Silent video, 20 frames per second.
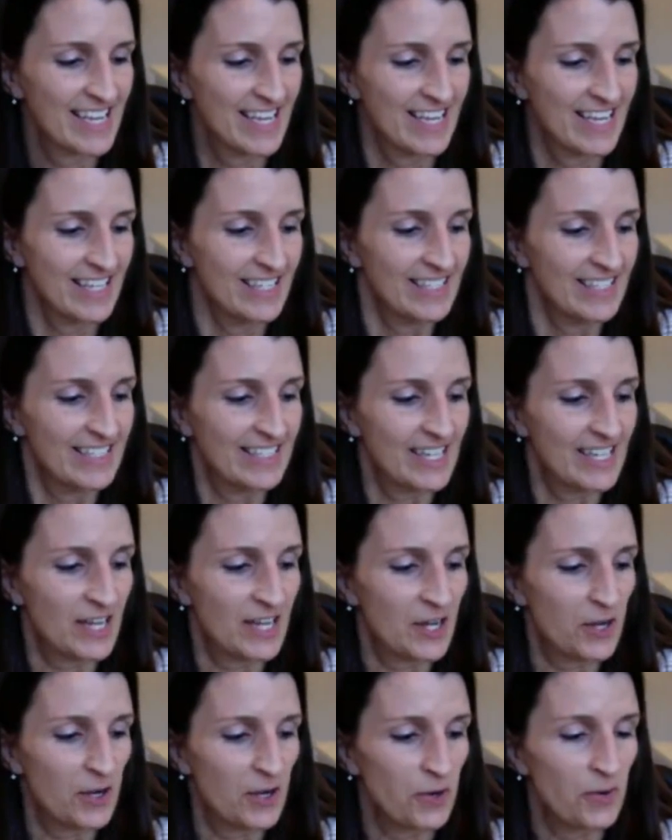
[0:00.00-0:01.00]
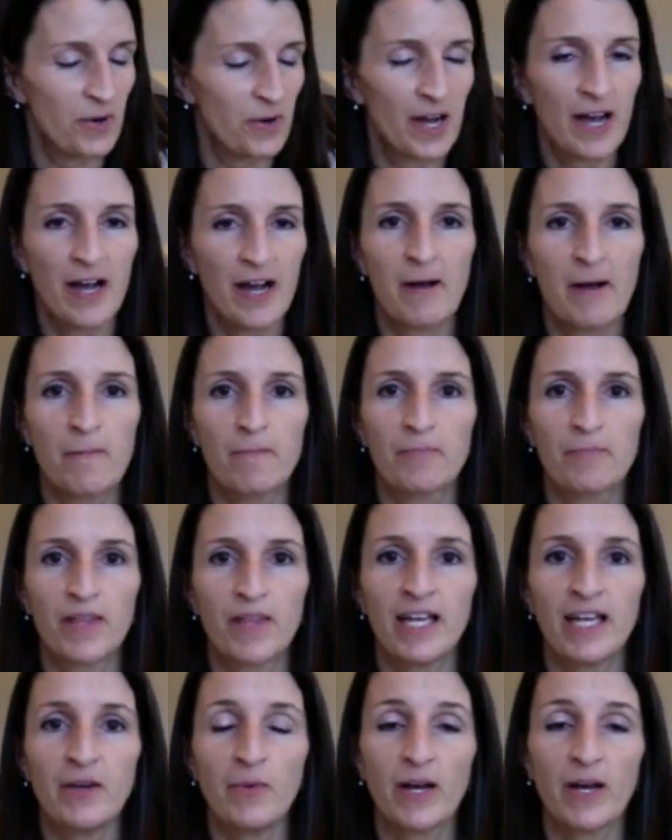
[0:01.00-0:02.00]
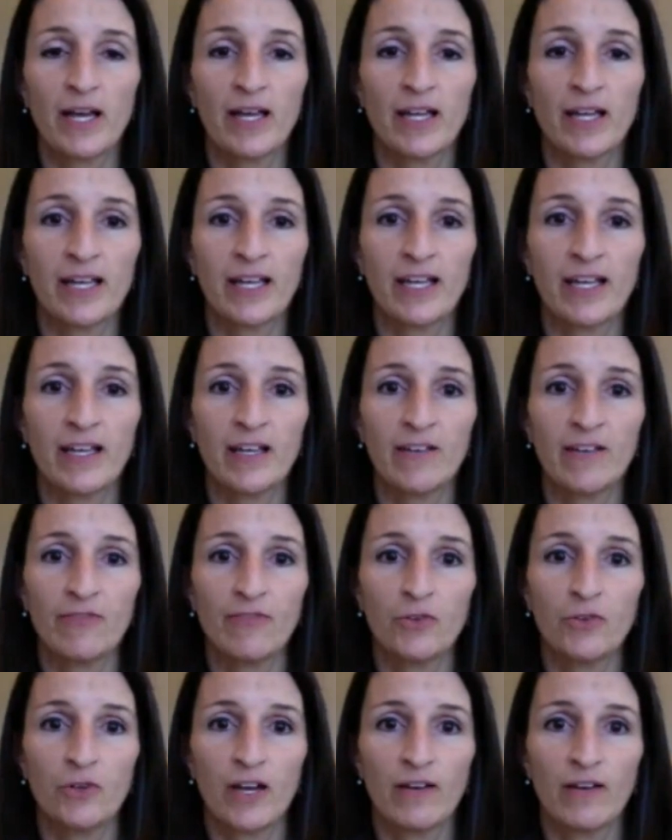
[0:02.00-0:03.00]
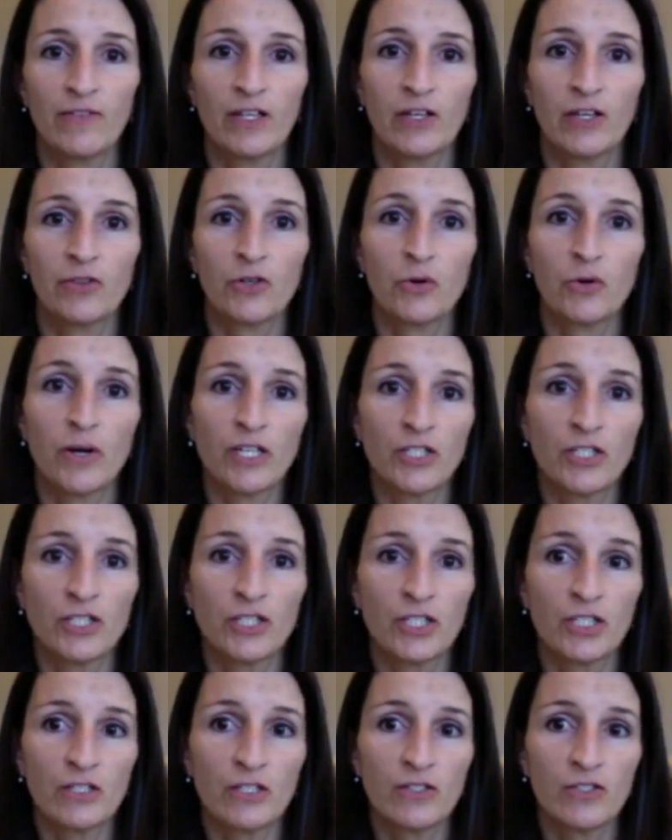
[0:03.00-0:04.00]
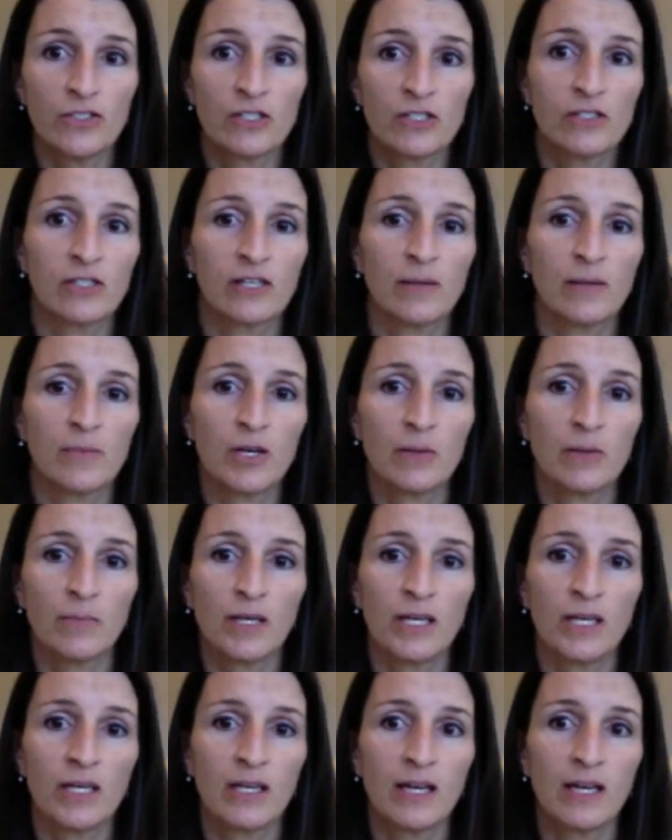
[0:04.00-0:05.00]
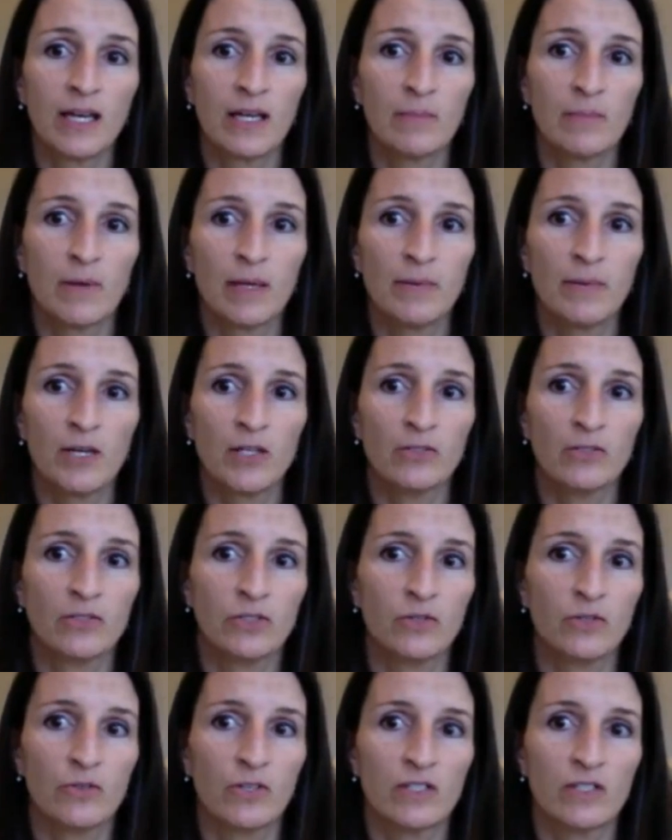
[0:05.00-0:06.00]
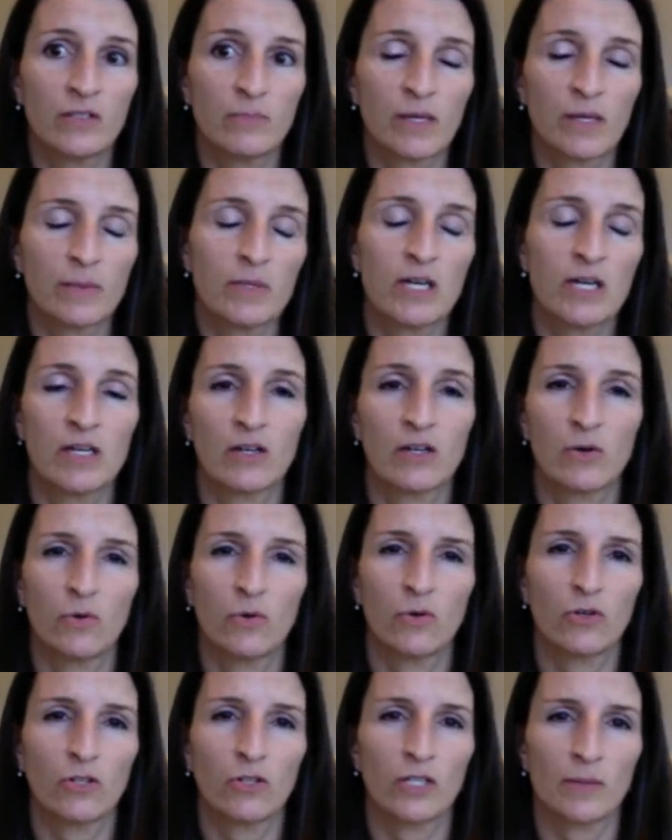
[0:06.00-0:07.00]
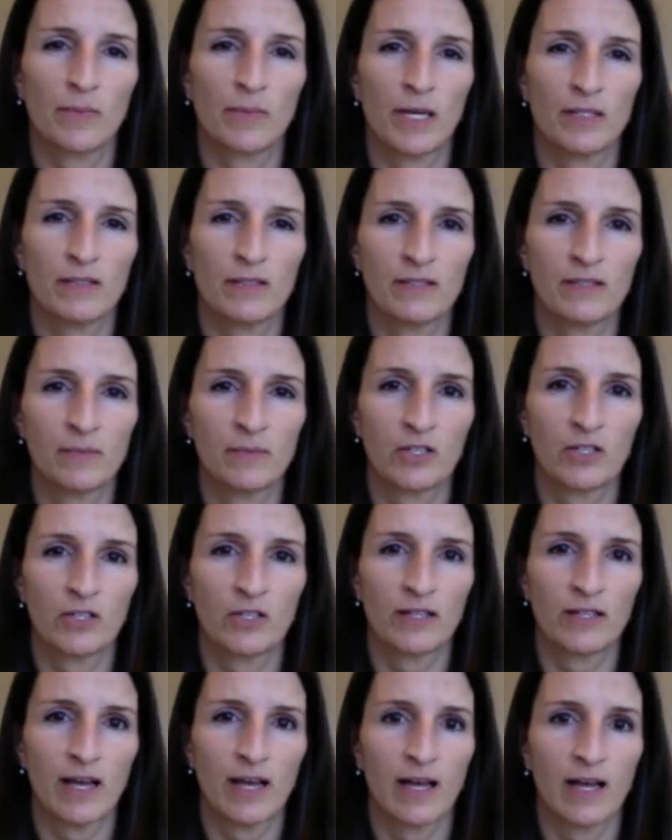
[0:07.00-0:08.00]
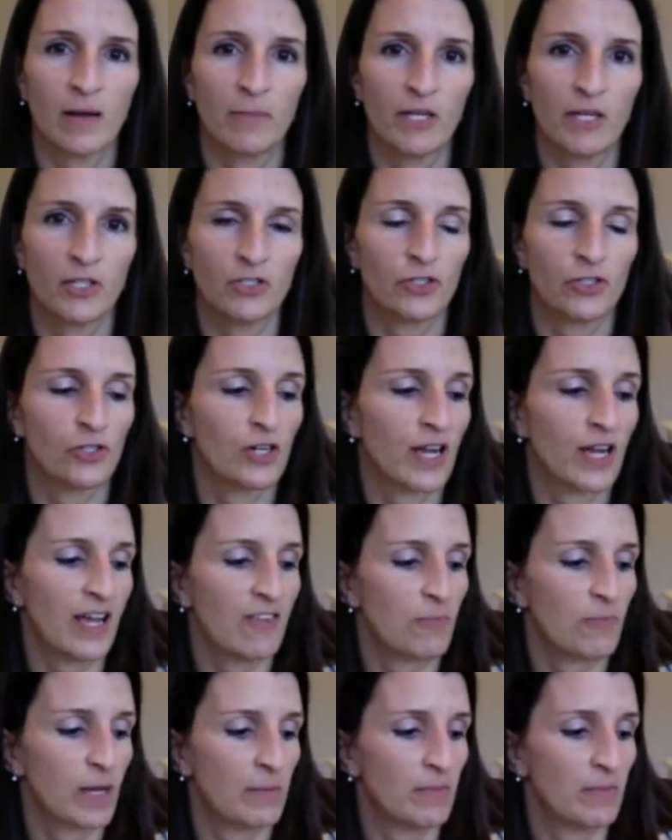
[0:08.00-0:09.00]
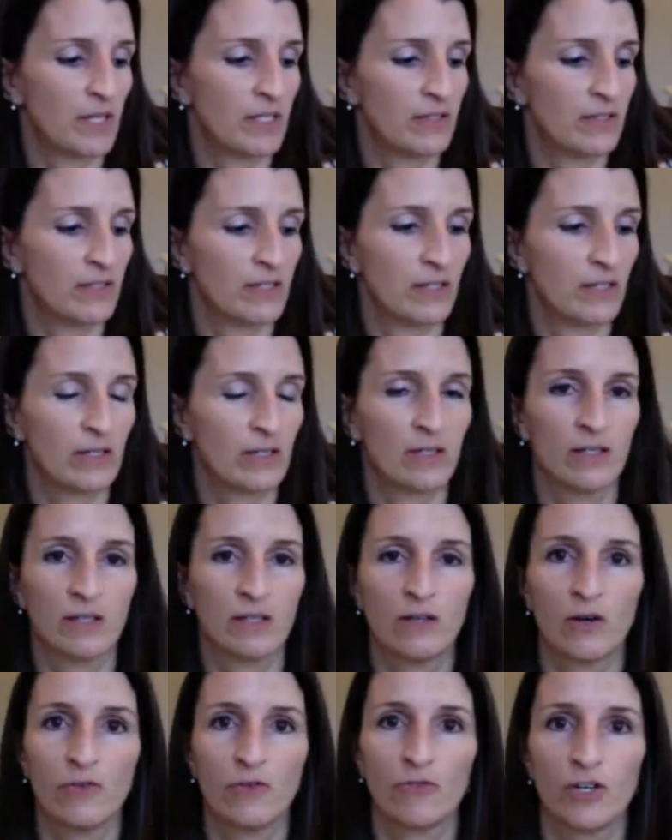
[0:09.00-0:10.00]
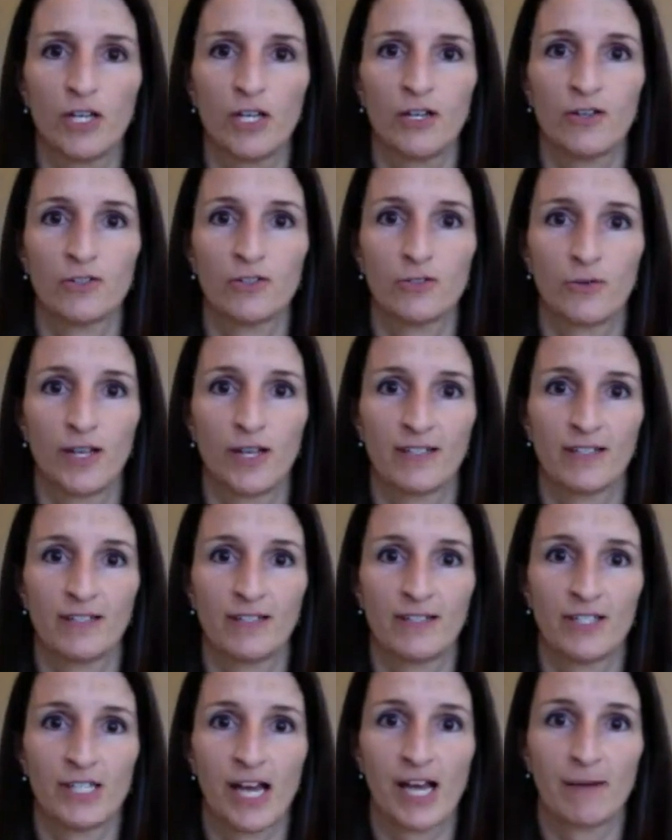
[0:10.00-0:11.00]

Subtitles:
So anyway, if you have any other questions, just email me and maybe I'll do this maybe on a quarterly basis, something like that. I'll make sure I have my PC over here so I can see the chat.